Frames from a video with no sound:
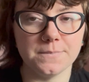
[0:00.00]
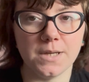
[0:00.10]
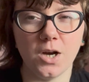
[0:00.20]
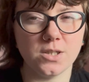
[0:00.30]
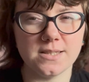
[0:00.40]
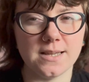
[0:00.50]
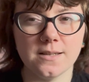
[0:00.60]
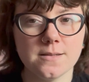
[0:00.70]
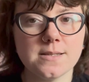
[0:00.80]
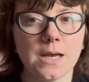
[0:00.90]

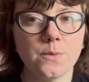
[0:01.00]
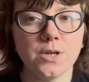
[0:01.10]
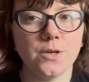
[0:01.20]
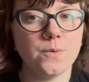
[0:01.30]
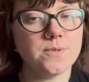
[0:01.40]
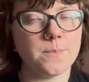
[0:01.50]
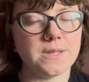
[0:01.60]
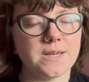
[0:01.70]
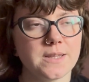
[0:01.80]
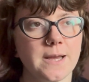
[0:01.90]
artisan sourdough, something
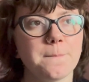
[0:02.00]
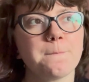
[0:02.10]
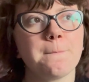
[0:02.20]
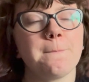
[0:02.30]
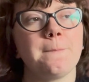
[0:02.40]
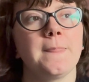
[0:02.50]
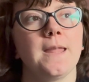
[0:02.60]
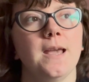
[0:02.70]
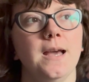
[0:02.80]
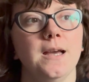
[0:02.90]
like that,
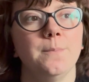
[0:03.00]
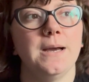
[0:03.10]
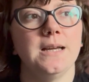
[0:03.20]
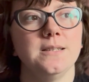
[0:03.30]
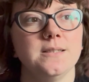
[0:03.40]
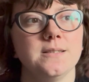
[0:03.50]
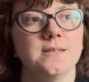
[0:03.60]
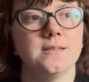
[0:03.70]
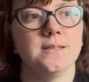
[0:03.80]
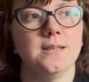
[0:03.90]
and
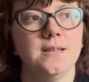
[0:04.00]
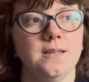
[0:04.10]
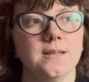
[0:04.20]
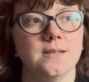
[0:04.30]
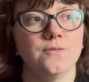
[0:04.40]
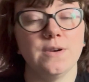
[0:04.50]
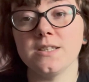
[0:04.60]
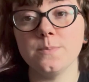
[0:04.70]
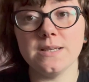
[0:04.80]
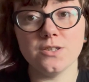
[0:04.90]
the
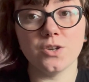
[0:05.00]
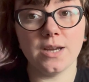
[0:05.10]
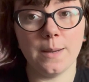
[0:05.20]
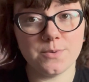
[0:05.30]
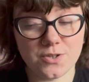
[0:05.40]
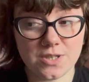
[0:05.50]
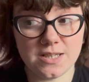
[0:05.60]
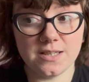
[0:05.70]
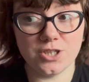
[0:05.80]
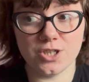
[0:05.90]
recipes look absolutely
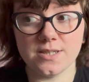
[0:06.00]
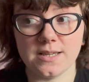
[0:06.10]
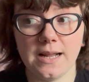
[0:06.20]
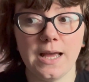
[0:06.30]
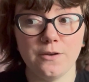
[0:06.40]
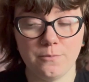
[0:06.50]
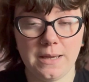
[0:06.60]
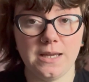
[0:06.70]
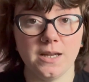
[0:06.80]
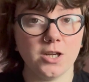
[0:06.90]
delicious, and I have
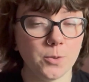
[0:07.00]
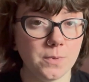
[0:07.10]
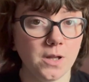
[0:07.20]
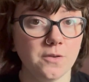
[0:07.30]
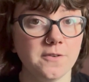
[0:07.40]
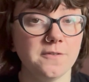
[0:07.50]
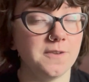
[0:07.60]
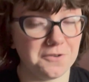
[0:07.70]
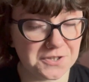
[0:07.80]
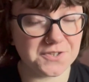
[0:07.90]
made a couple of
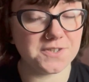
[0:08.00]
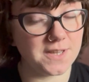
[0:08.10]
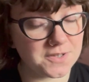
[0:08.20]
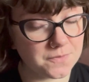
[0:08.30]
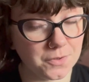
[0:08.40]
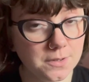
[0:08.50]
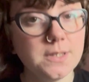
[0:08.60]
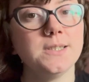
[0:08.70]
very successful